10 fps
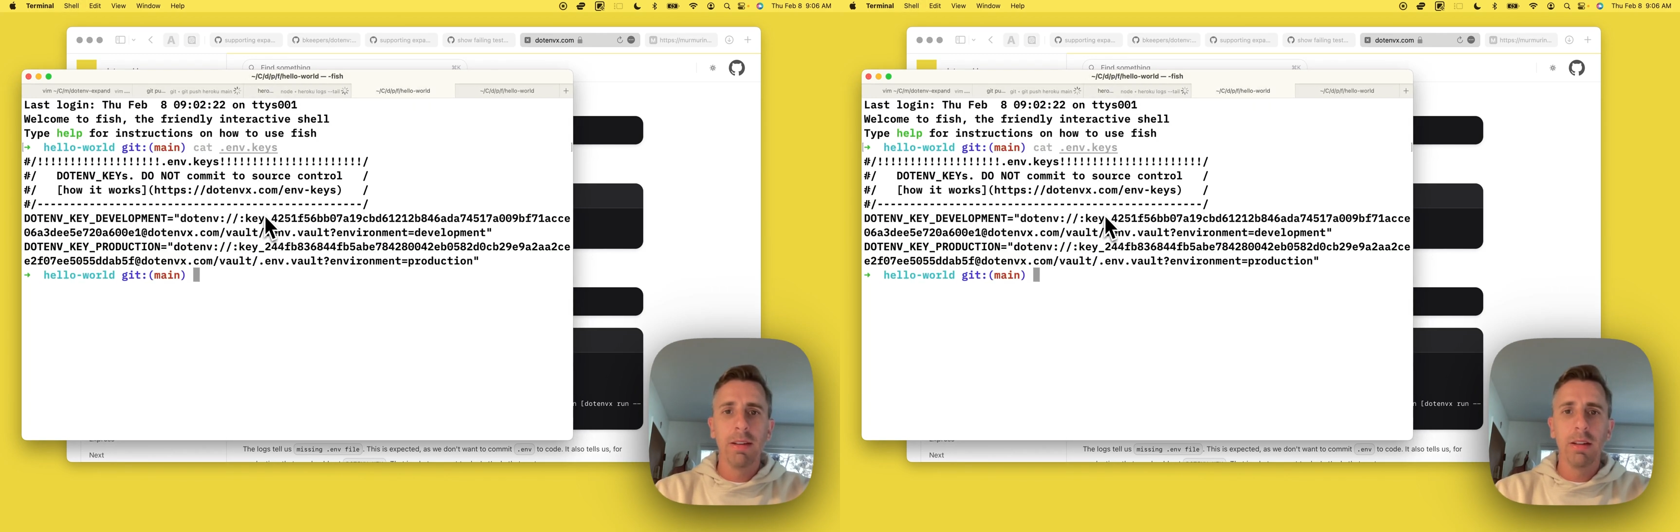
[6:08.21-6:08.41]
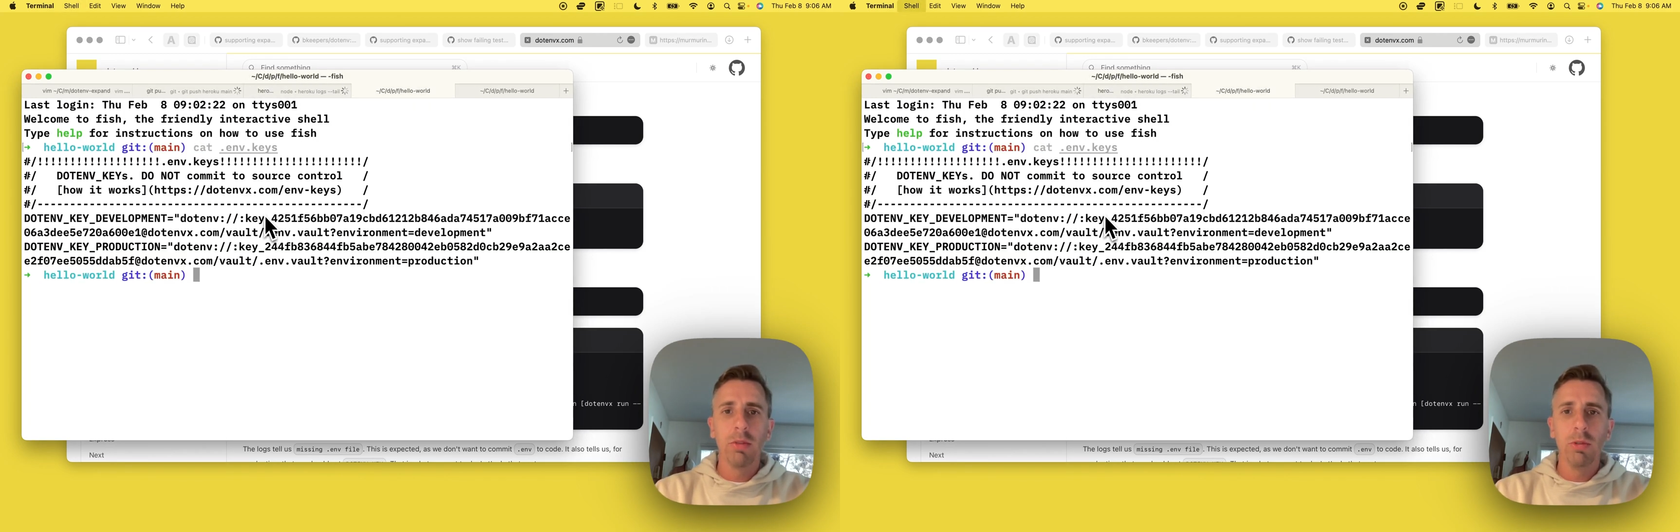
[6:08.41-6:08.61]

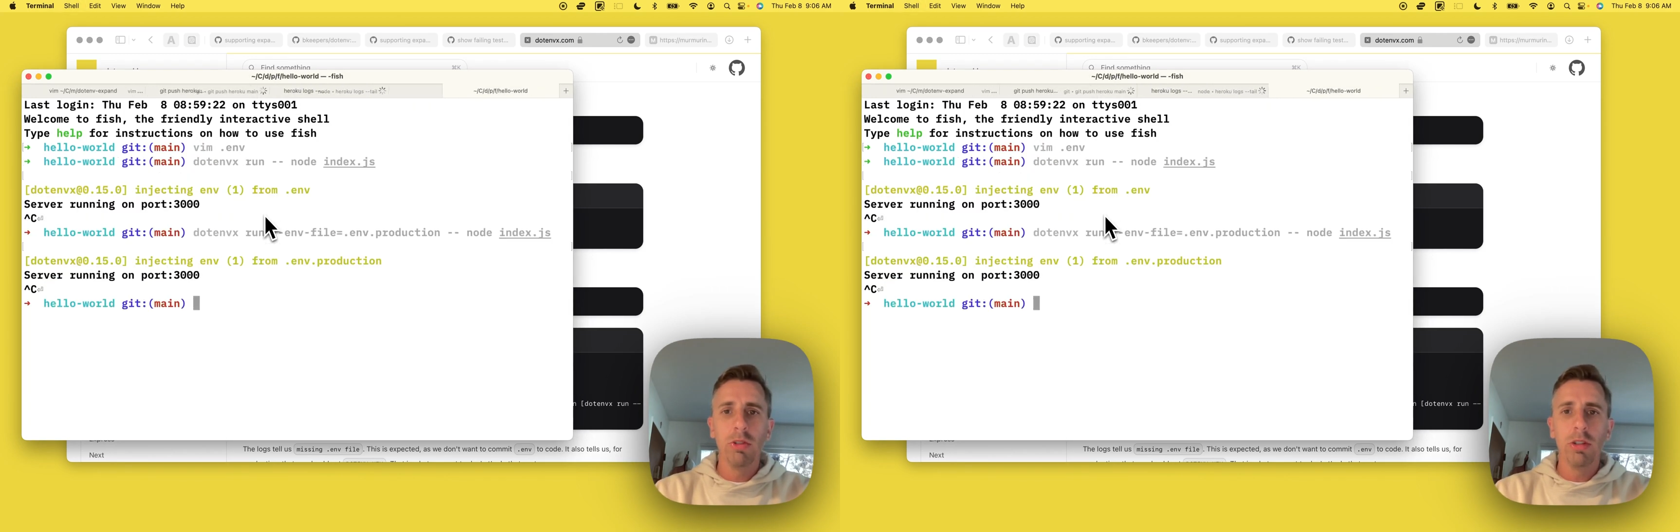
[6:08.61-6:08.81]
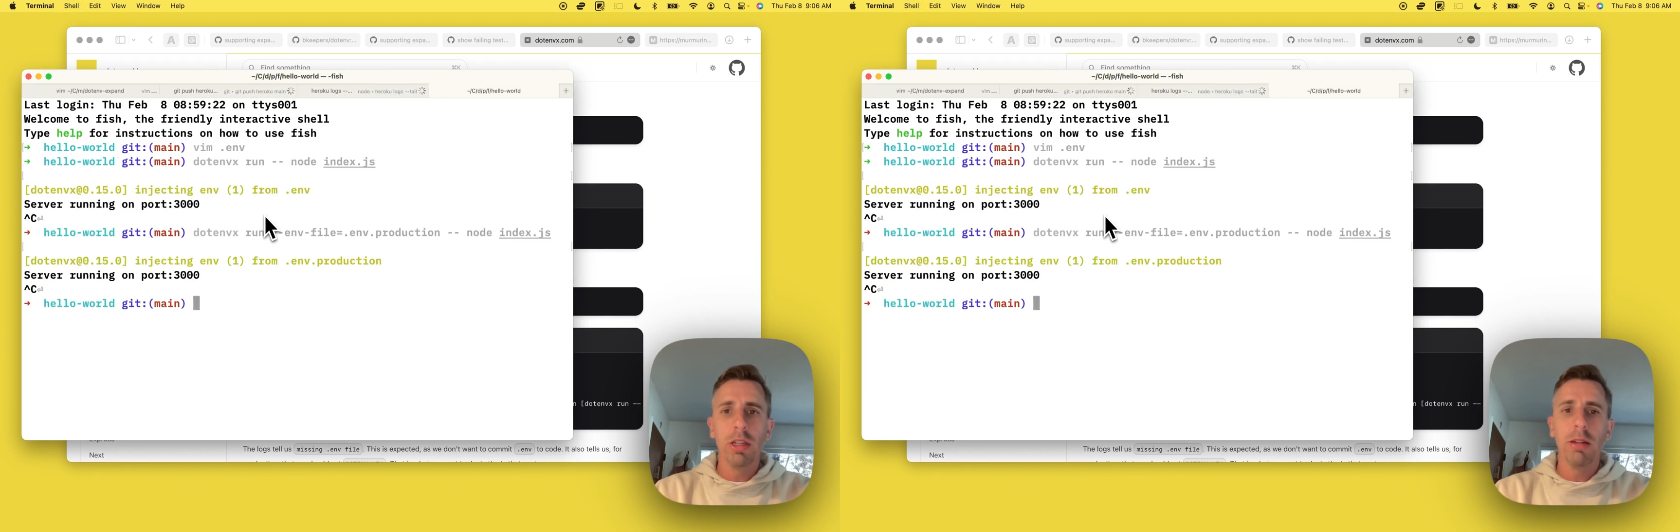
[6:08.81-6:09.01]
because we
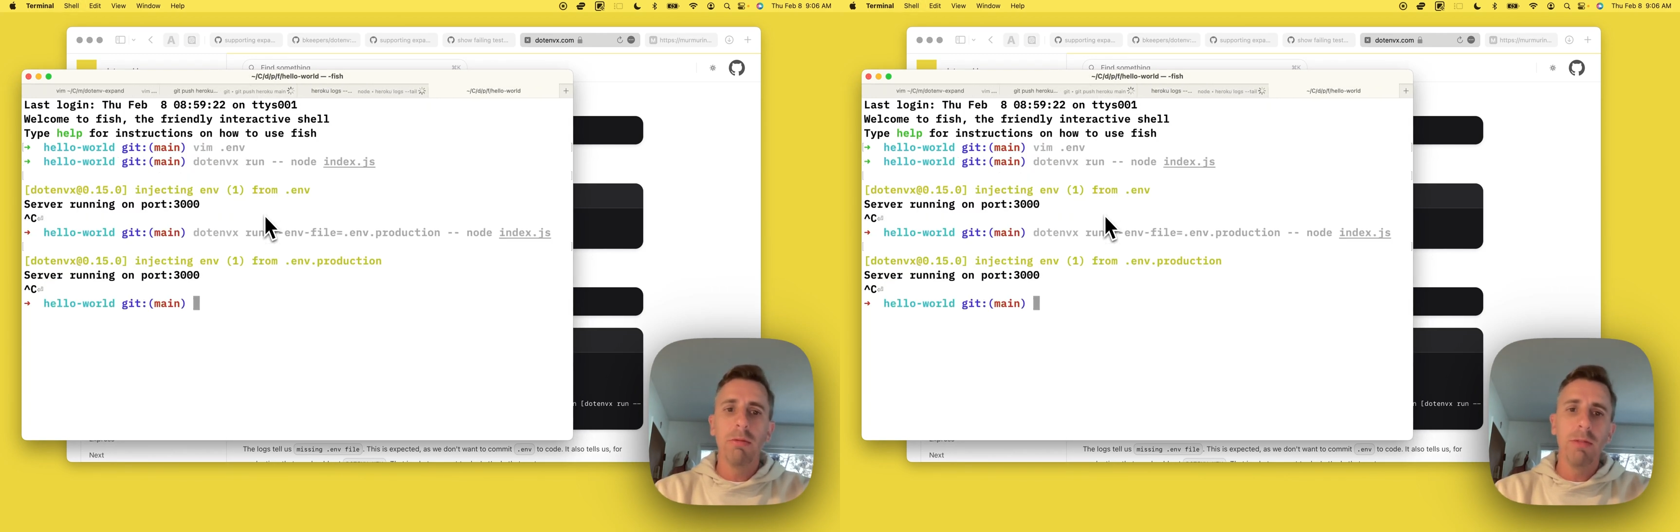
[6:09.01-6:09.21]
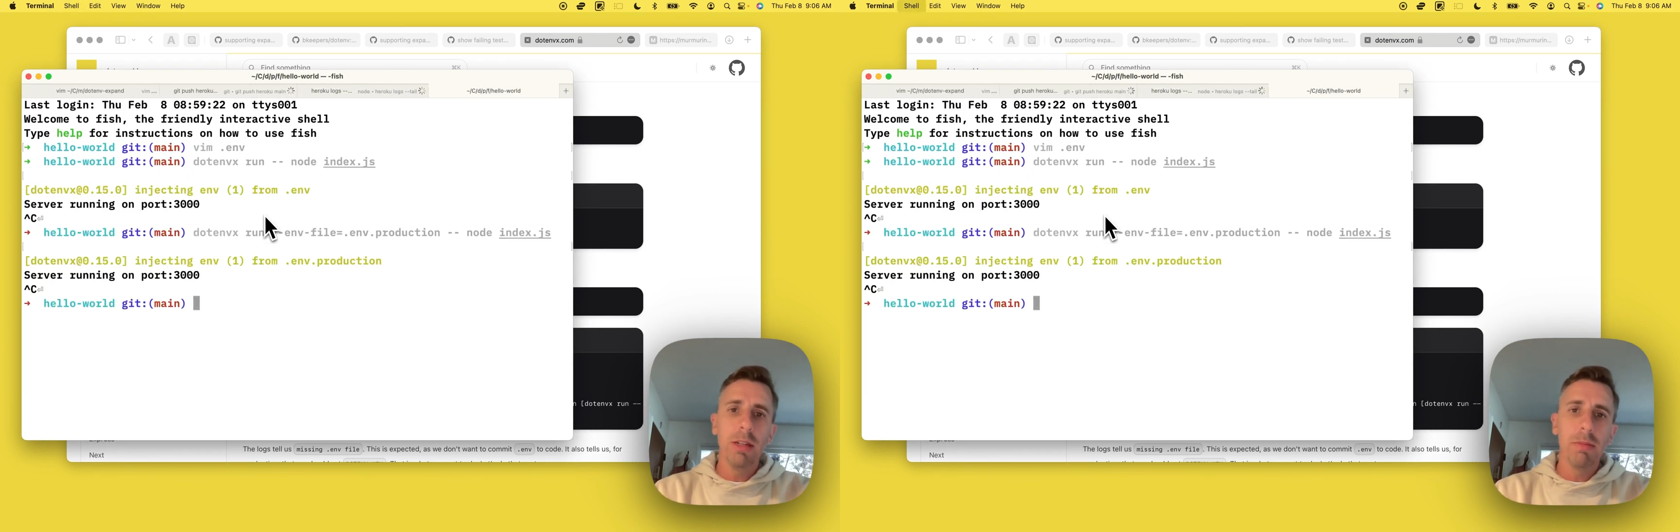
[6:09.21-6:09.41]
should
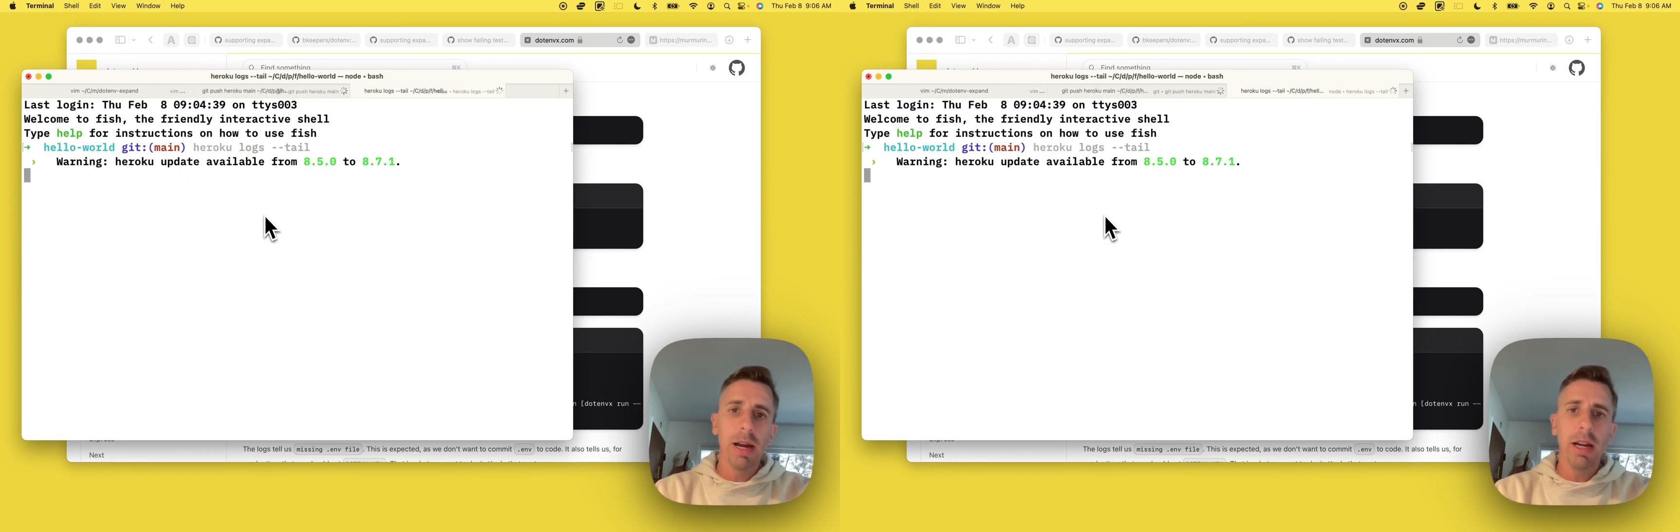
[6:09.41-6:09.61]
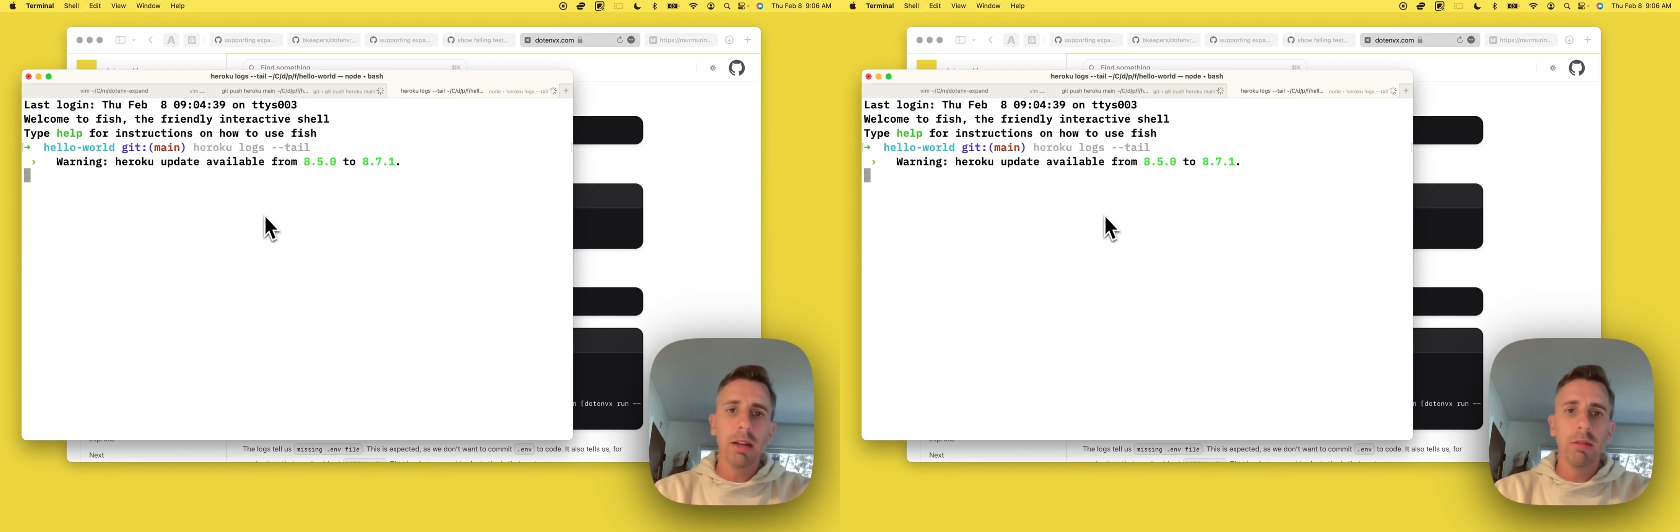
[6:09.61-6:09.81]
get
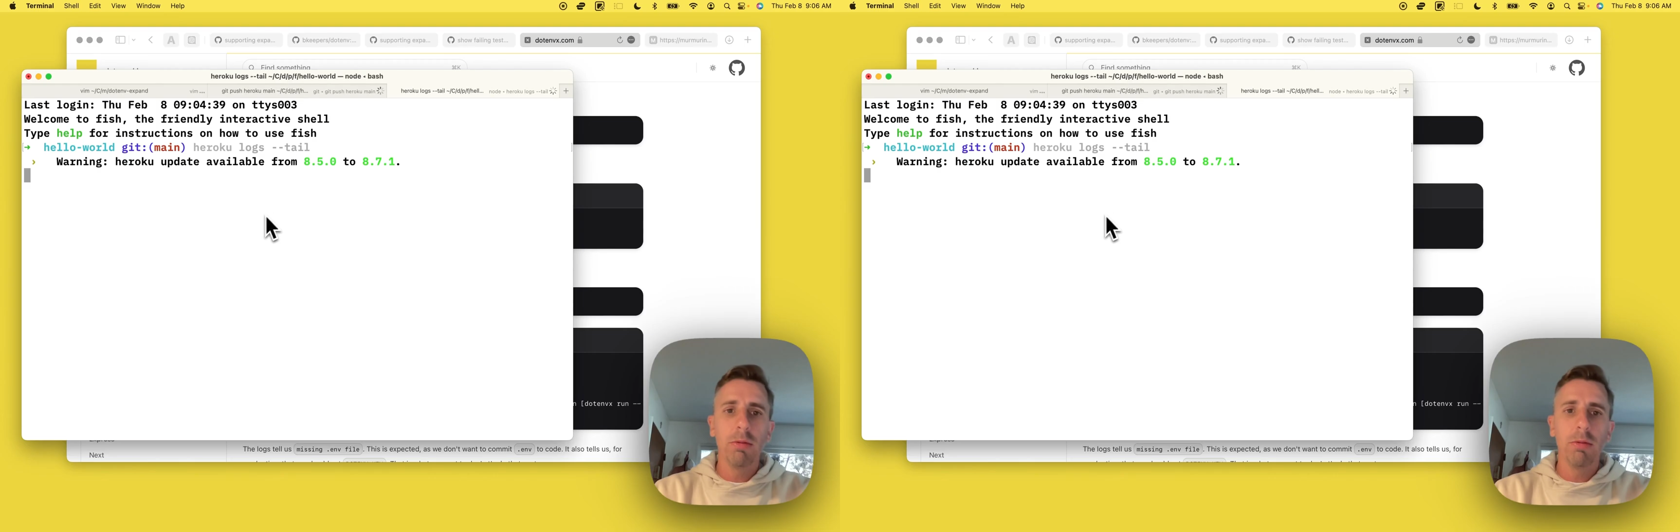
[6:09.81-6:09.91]
feedback